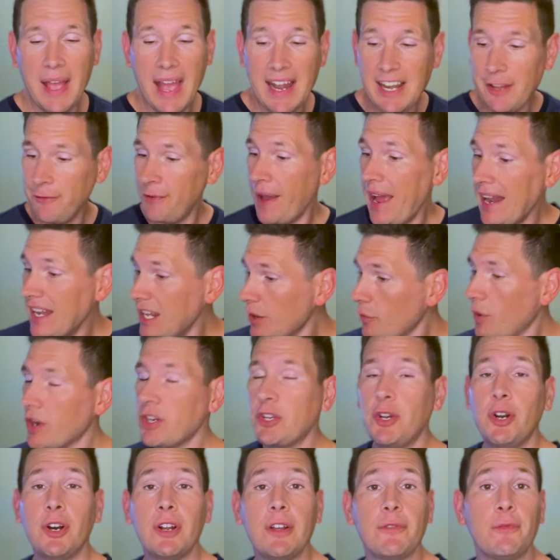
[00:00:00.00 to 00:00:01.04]
And if anyone
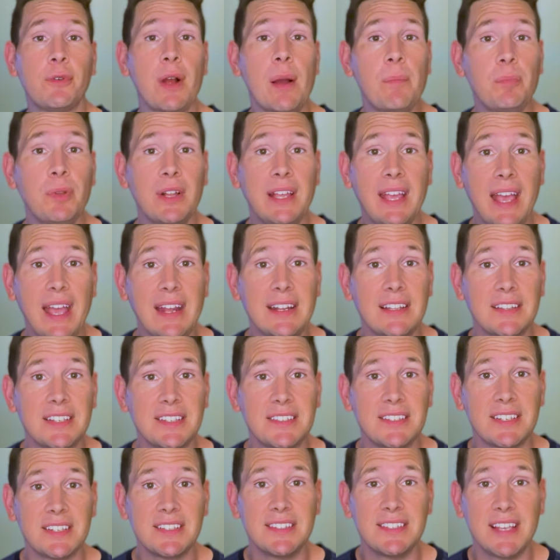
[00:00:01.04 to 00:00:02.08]
could have replicated the
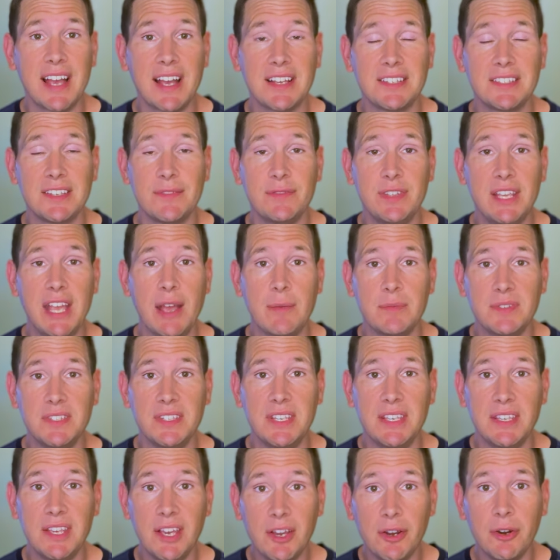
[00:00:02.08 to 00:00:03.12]
success of the
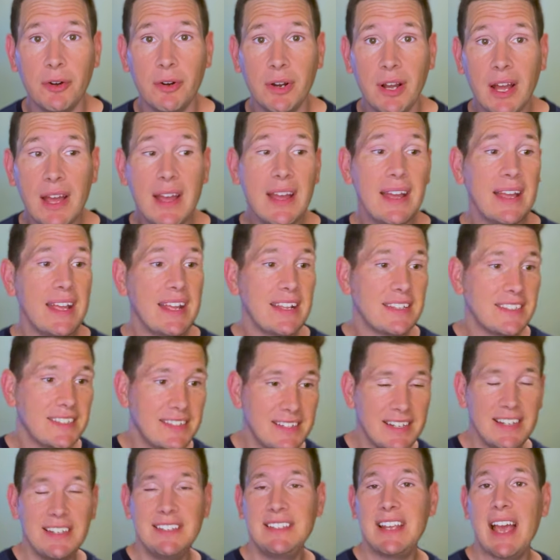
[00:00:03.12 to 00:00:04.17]
MCU, it's
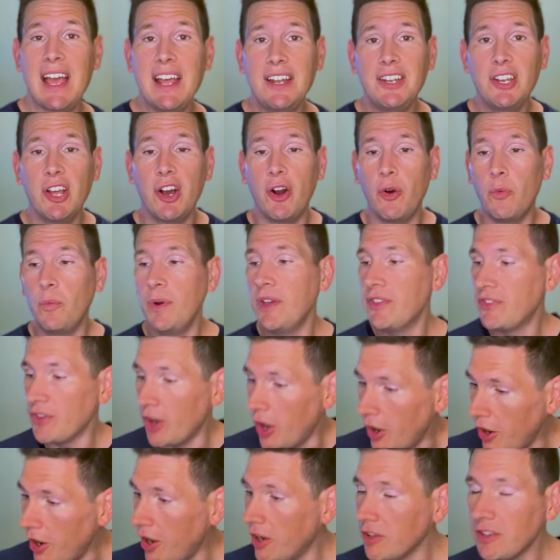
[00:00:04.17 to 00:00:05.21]
Nintendo, with
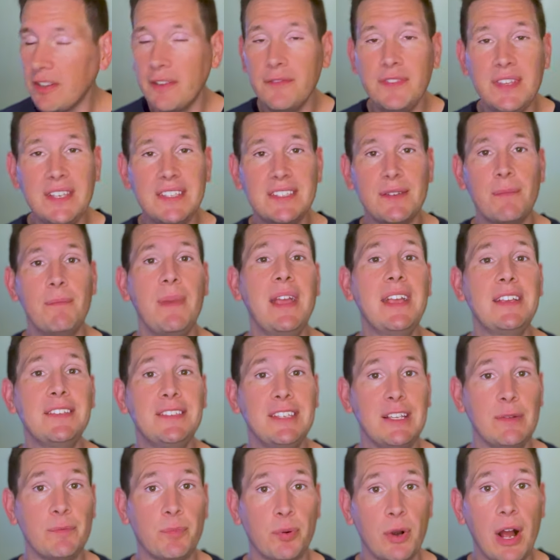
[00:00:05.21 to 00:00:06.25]
all of these
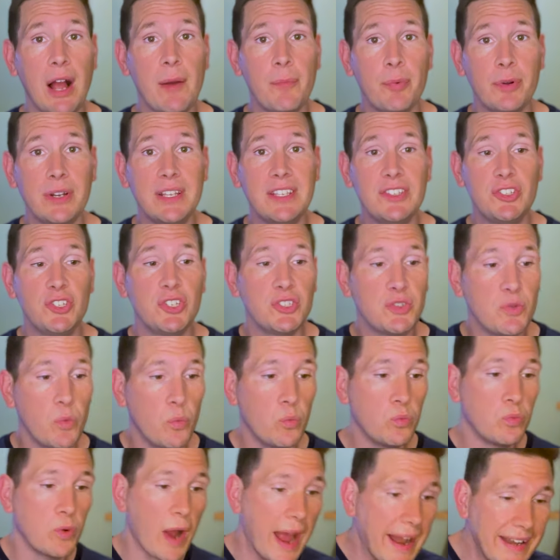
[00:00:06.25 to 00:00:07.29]
amazing properties just
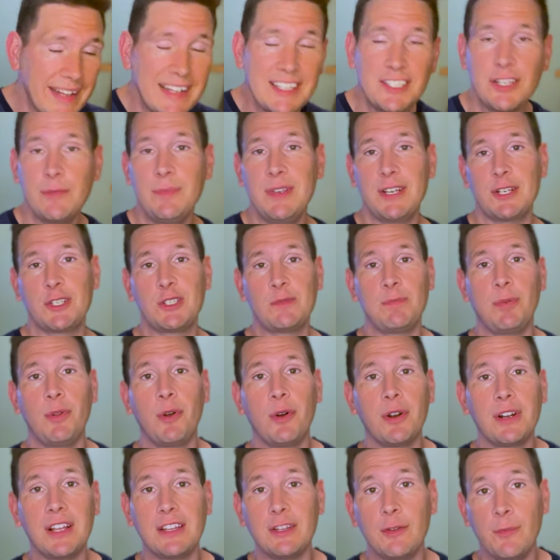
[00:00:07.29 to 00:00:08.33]
ready to be
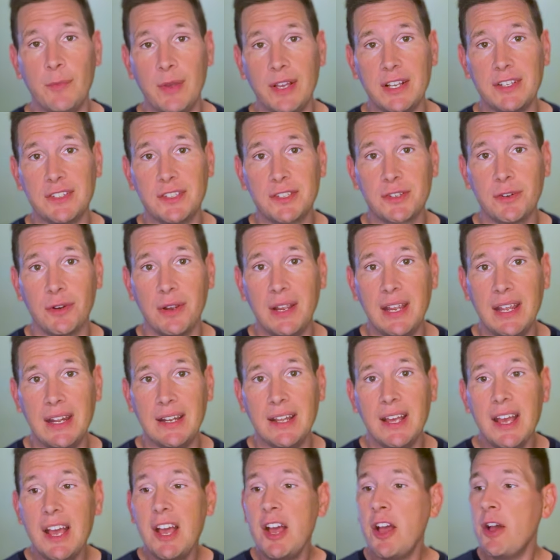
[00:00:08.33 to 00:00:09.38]
explored on the big screen.
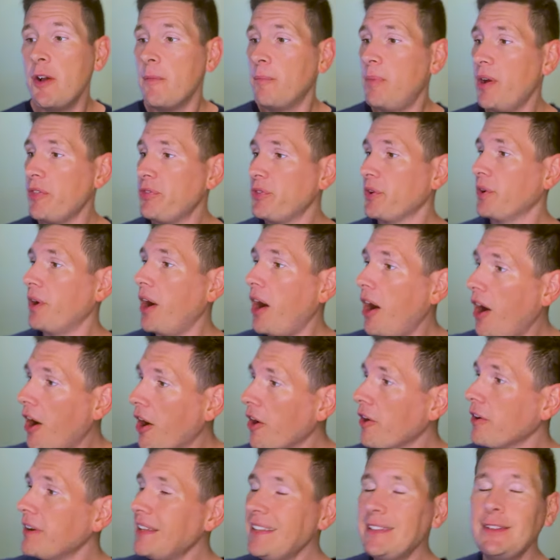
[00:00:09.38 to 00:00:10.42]
But they're
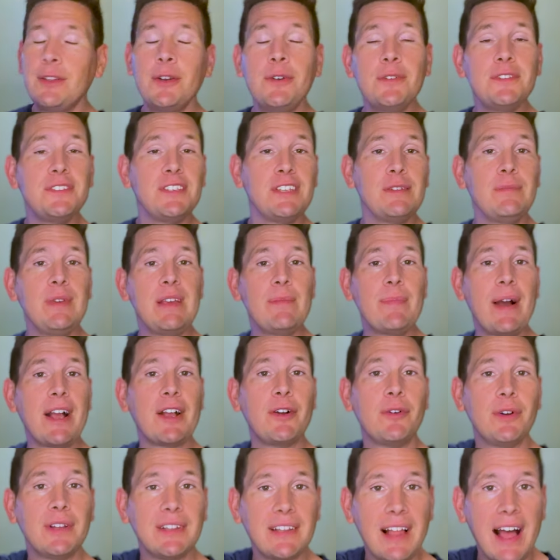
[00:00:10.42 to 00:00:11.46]
already losing me by
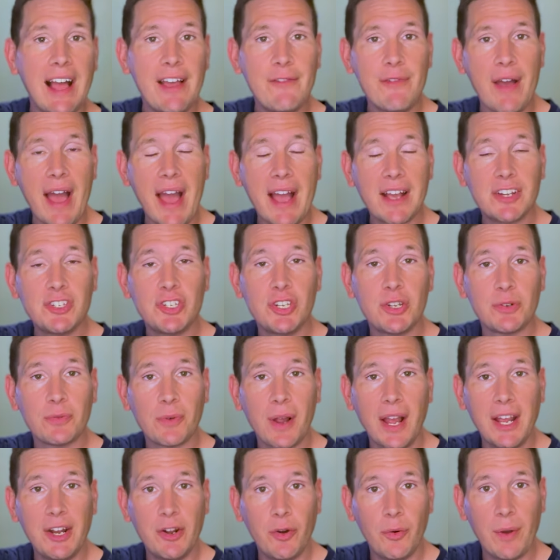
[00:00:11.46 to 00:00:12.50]
going live action
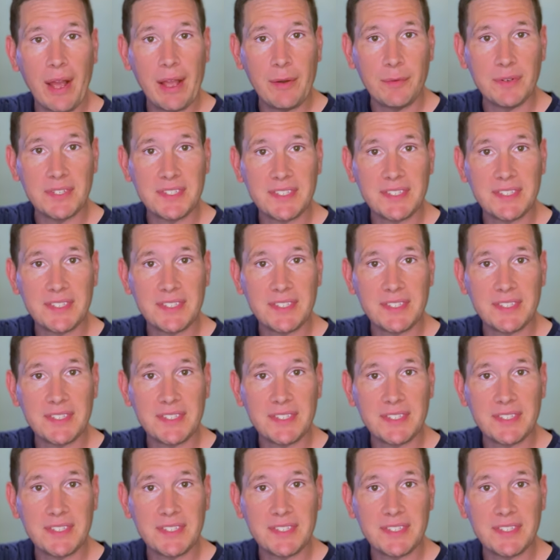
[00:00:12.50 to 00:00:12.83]
right away with